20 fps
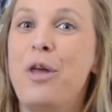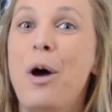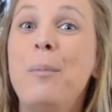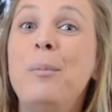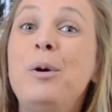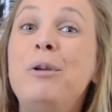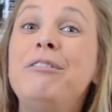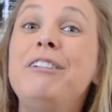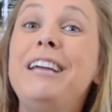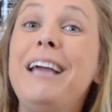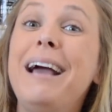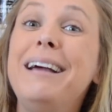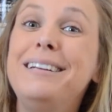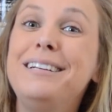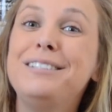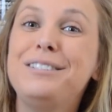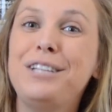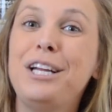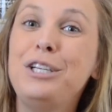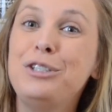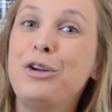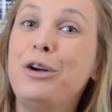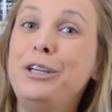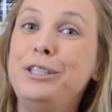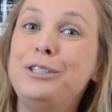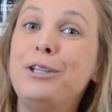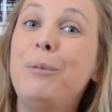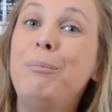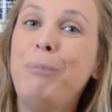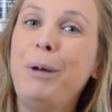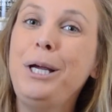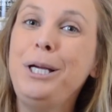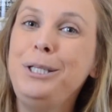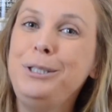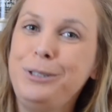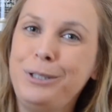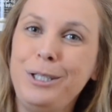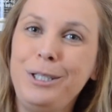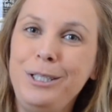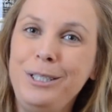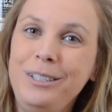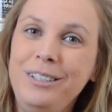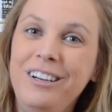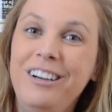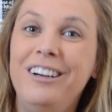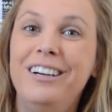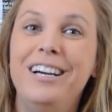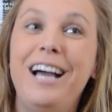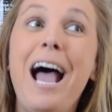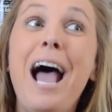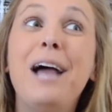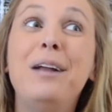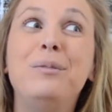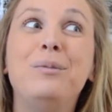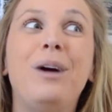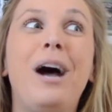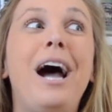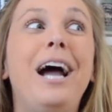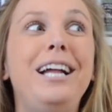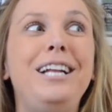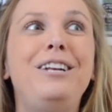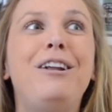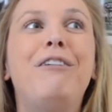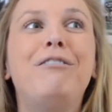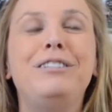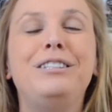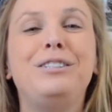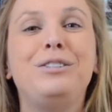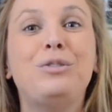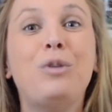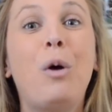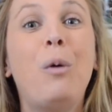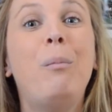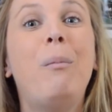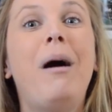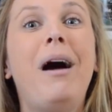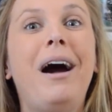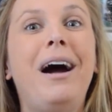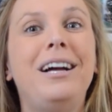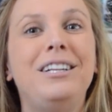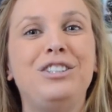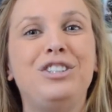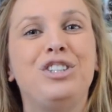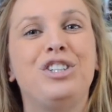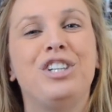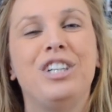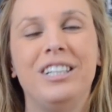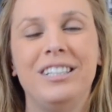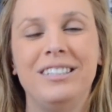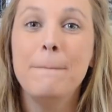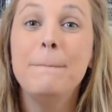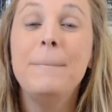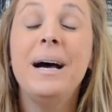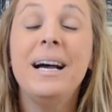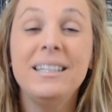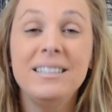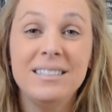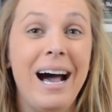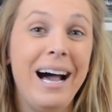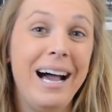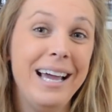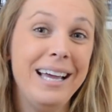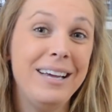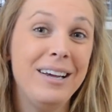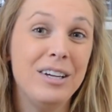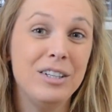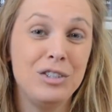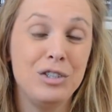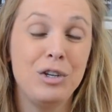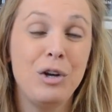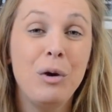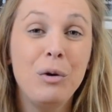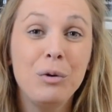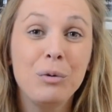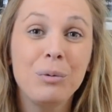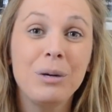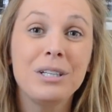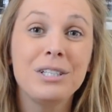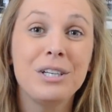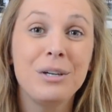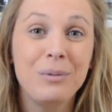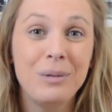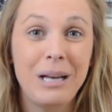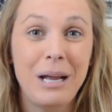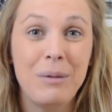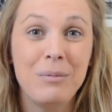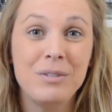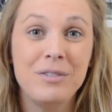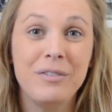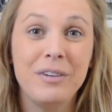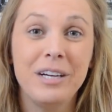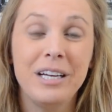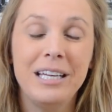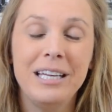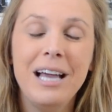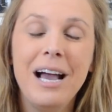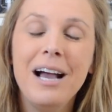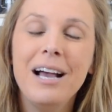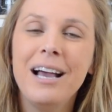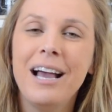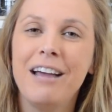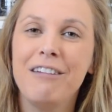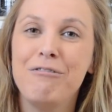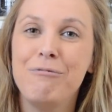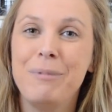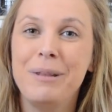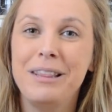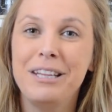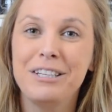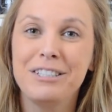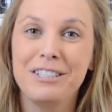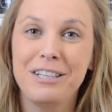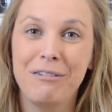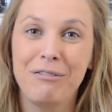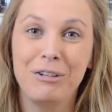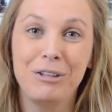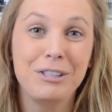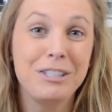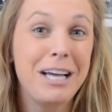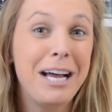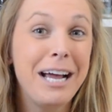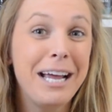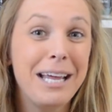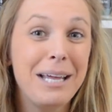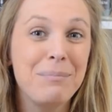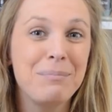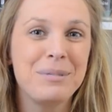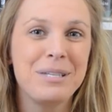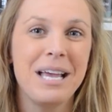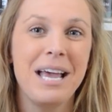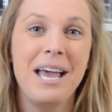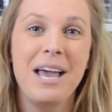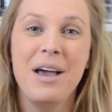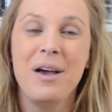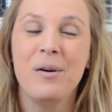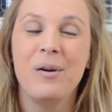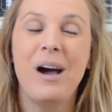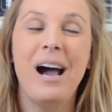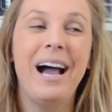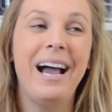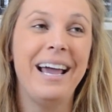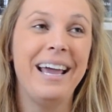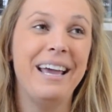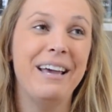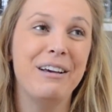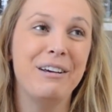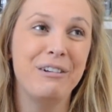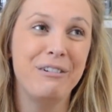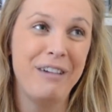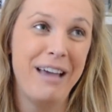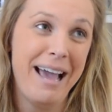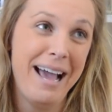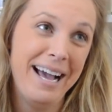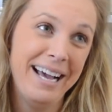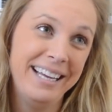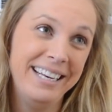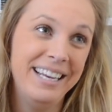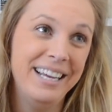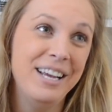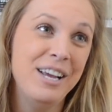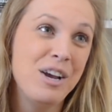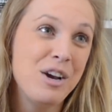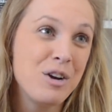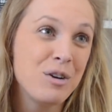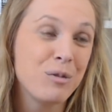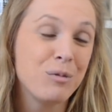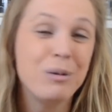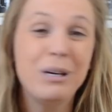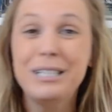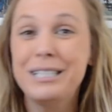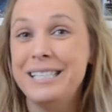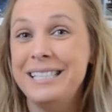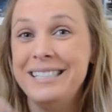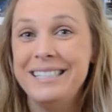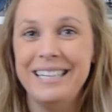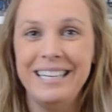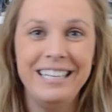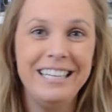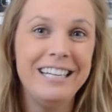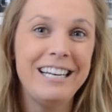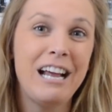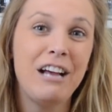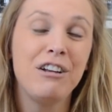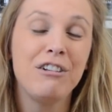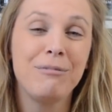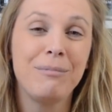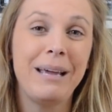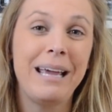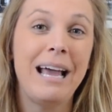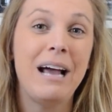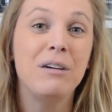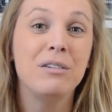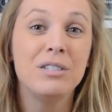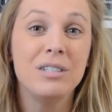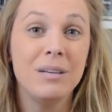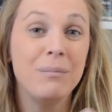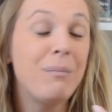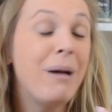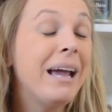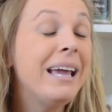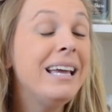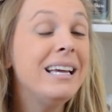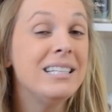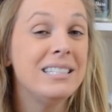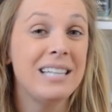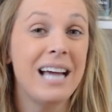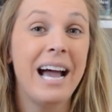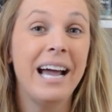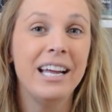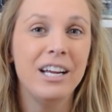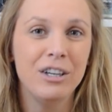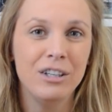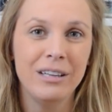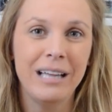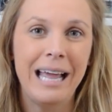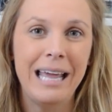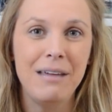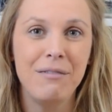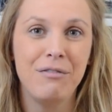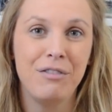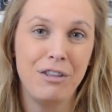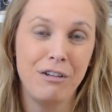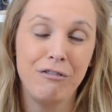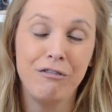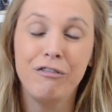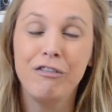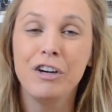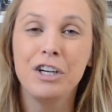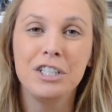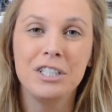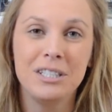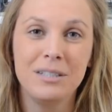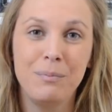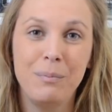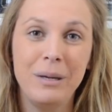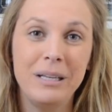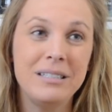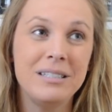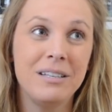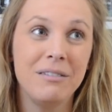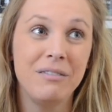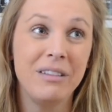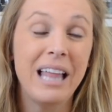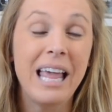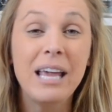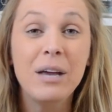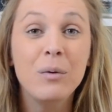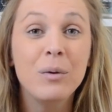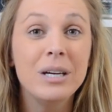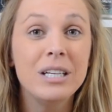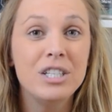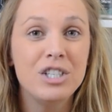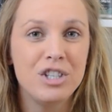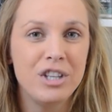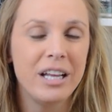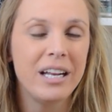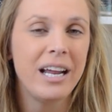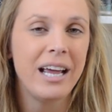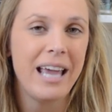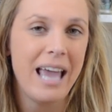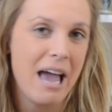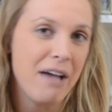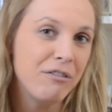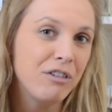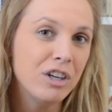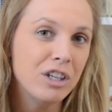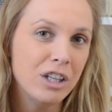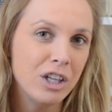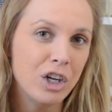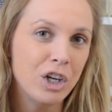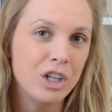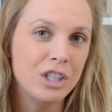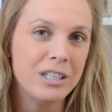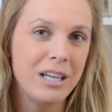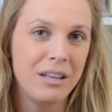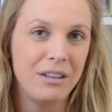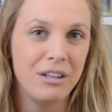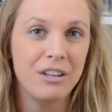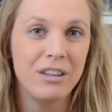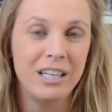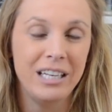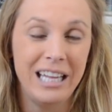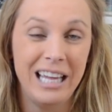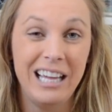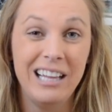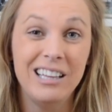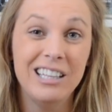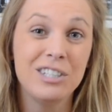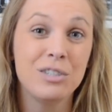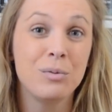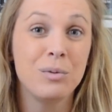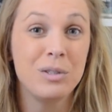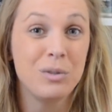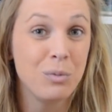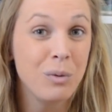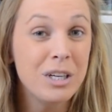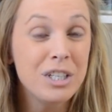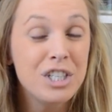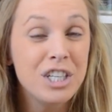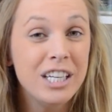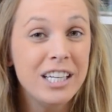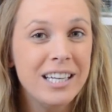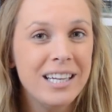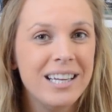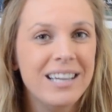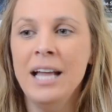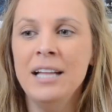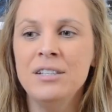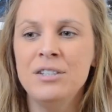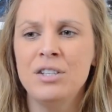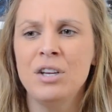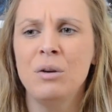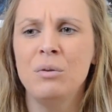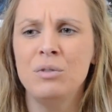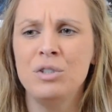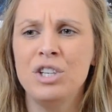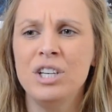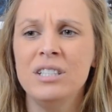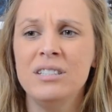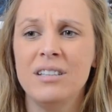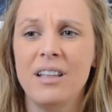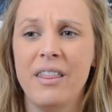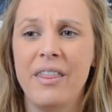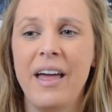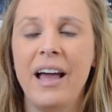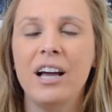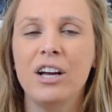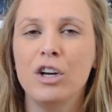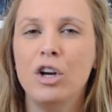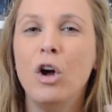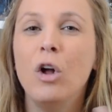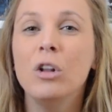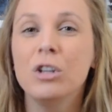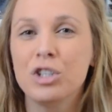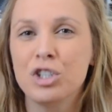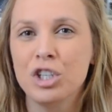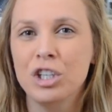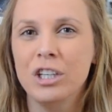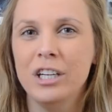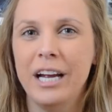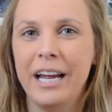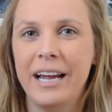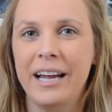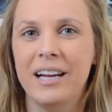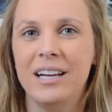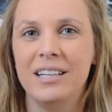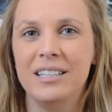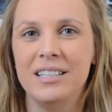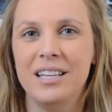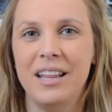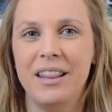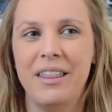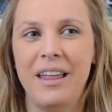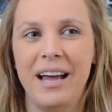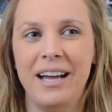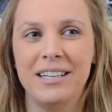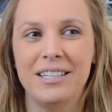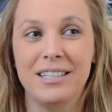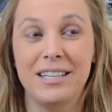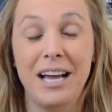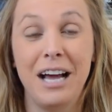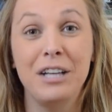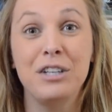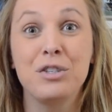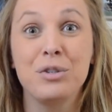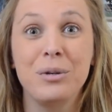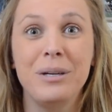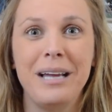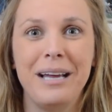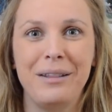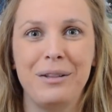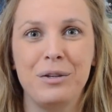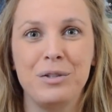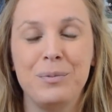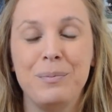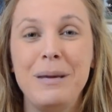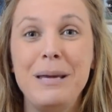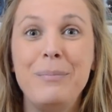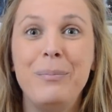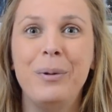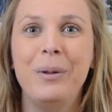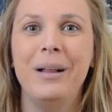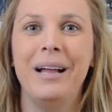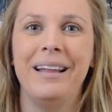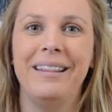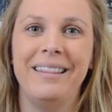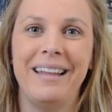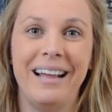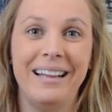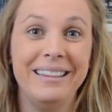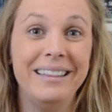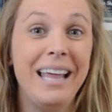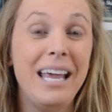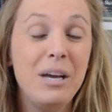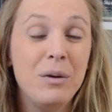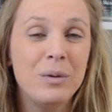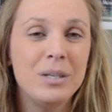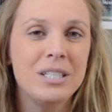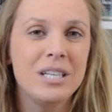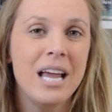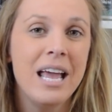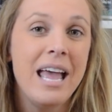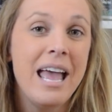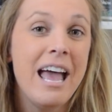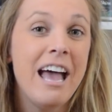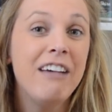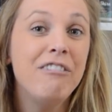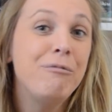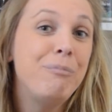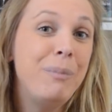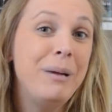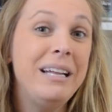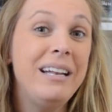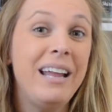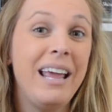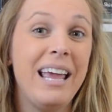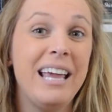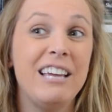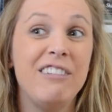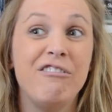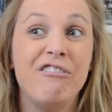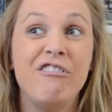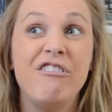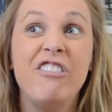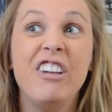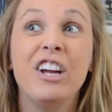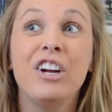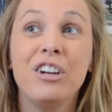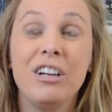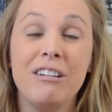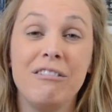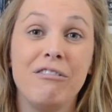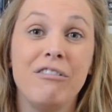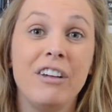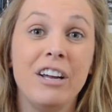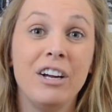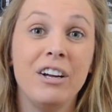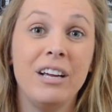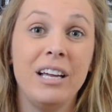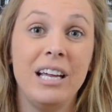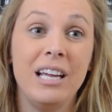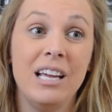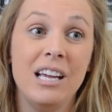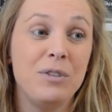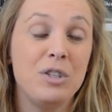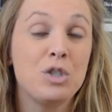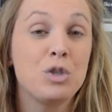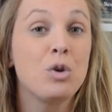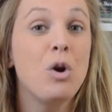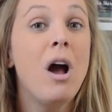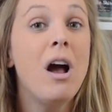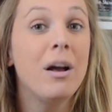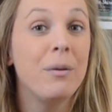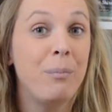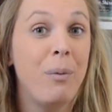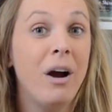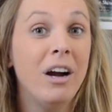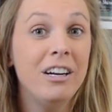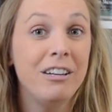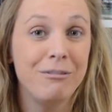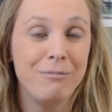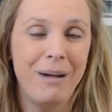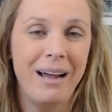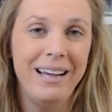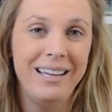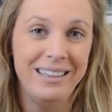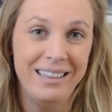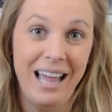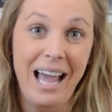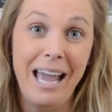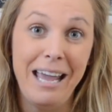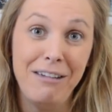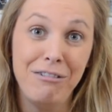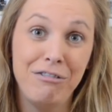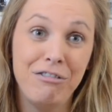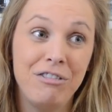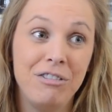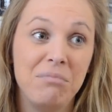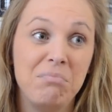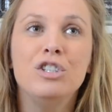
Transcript: the movie Anastasia is amazing! And I love it so much. But I got to go to Russia when I was very young. I've been there several times. I have had Russians in and out of my house my entire life. The first bits of language that I ever learned other than English was Russian. And so just that culture and that country and those people and that language have been a very, very strong part of my life.